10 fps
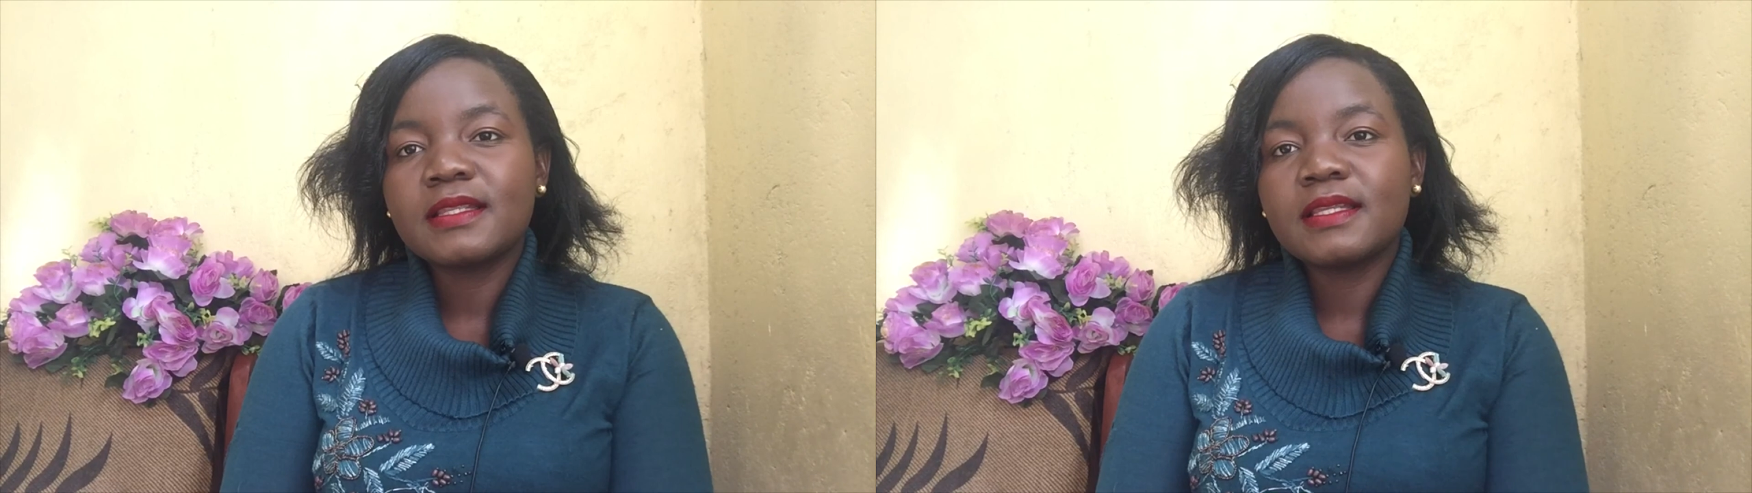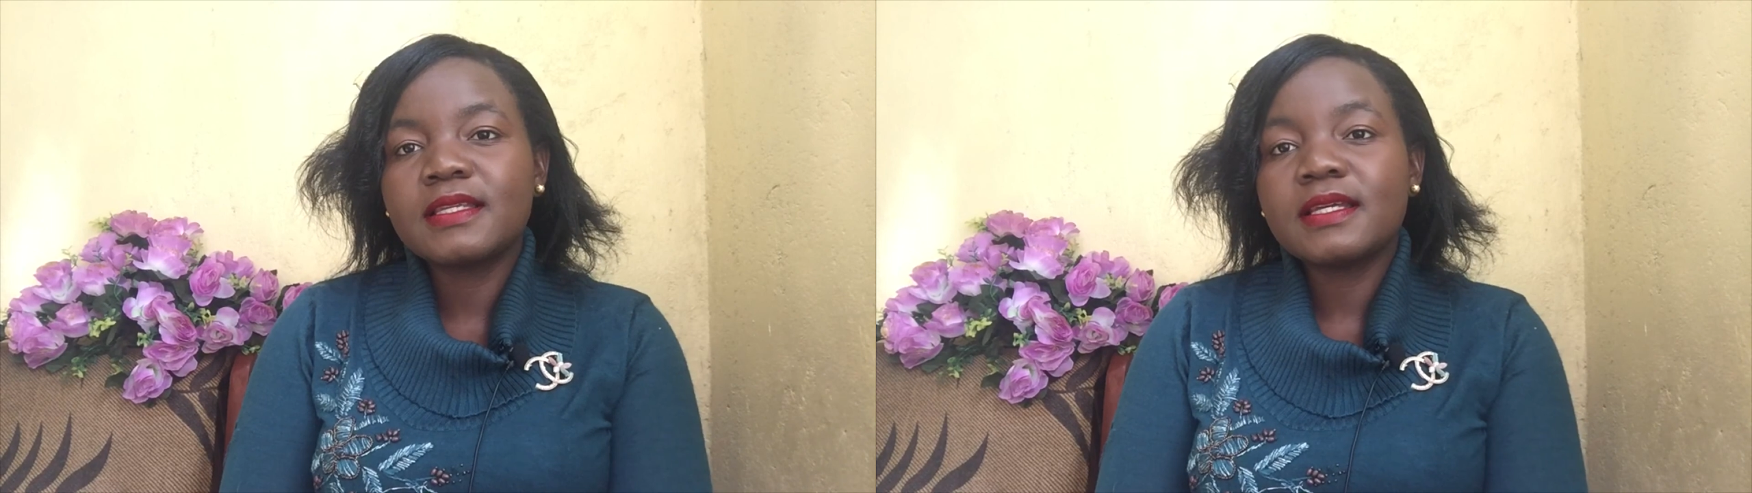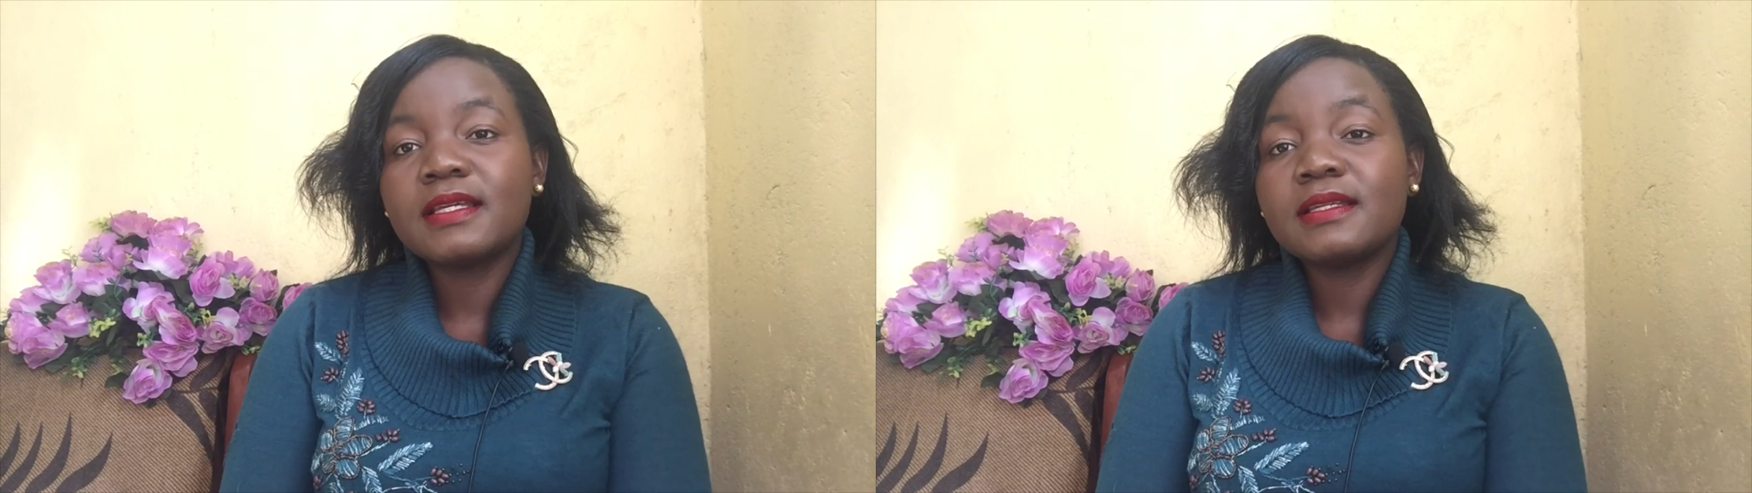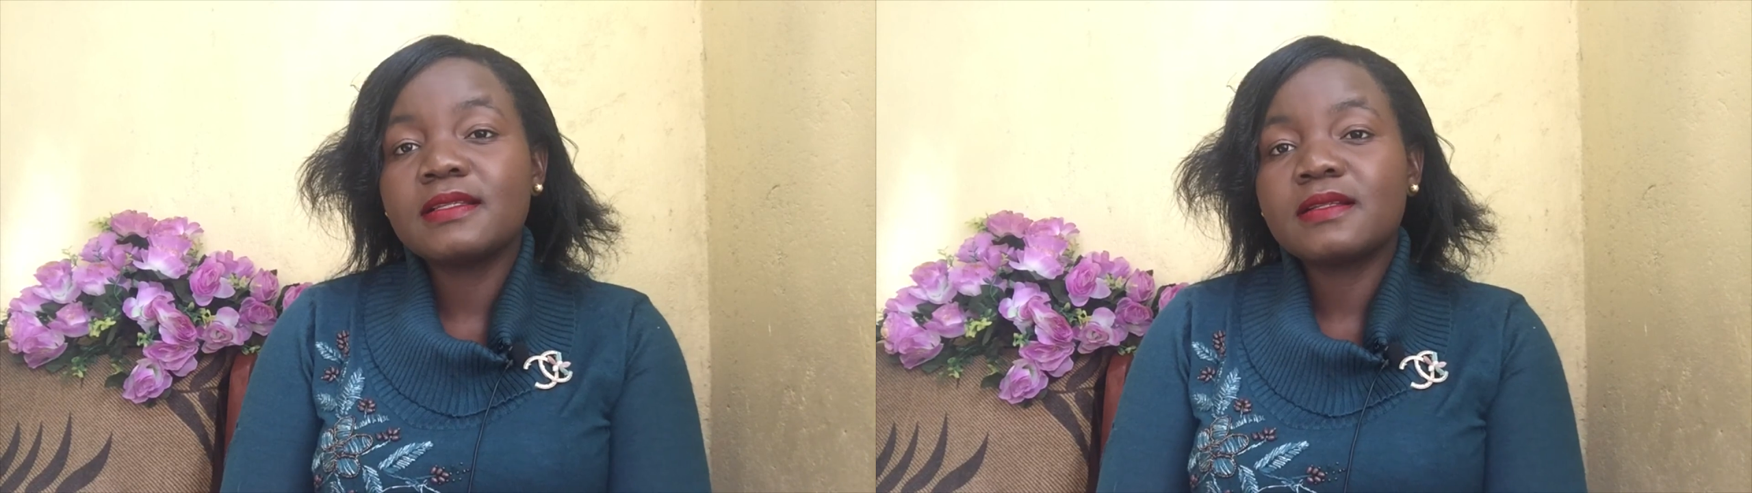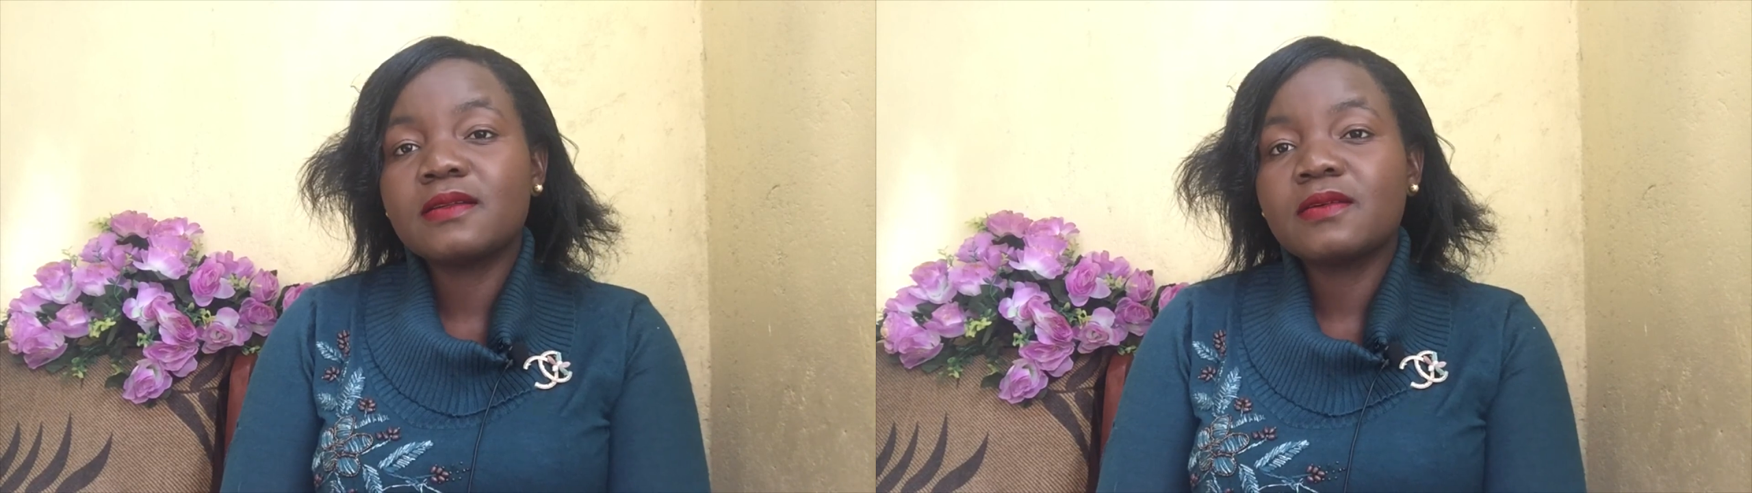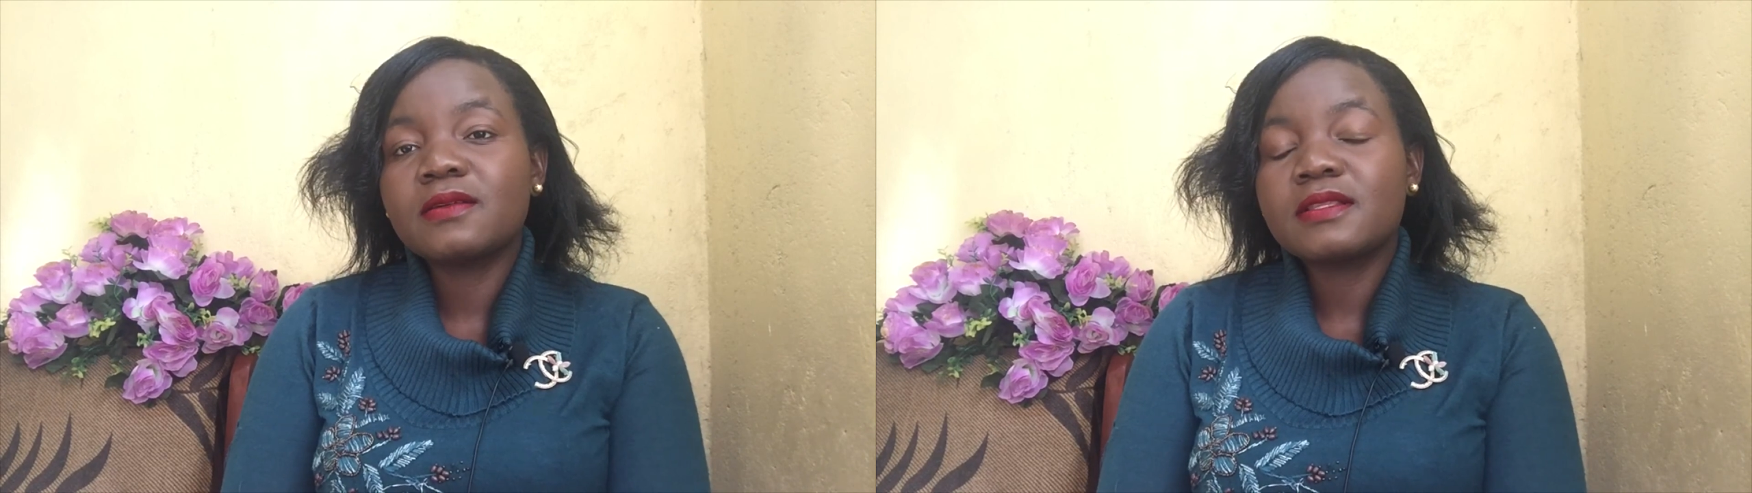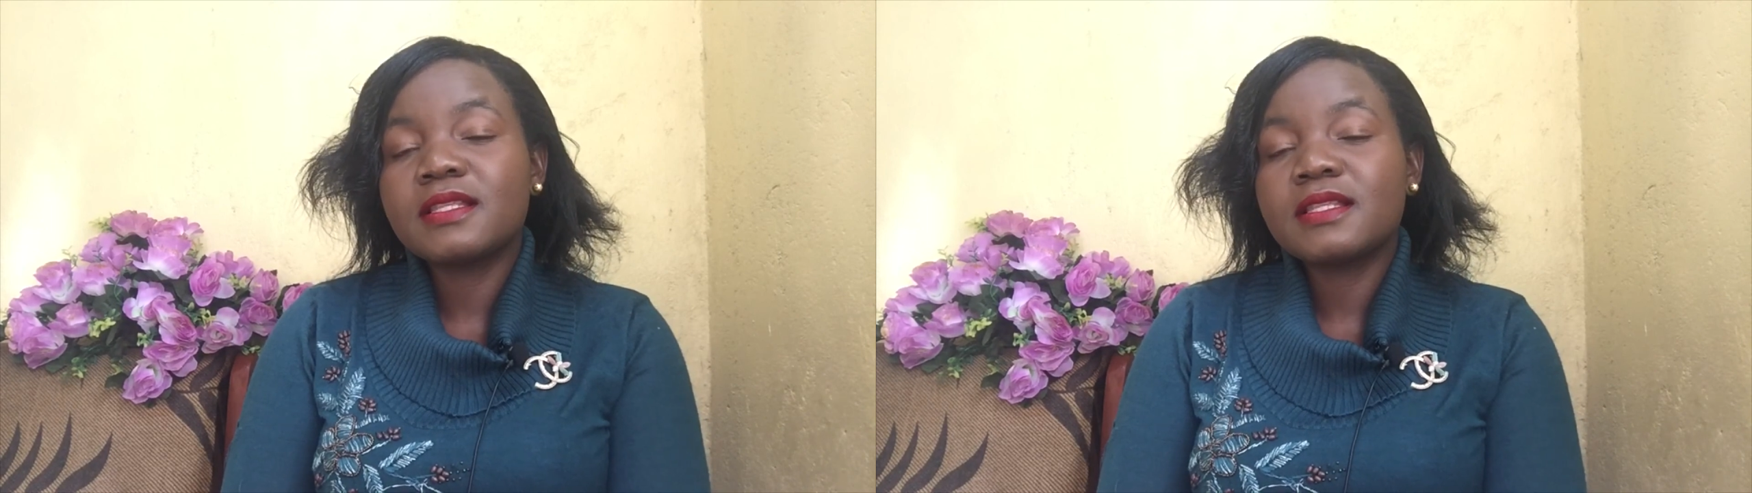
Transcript: The journey is long,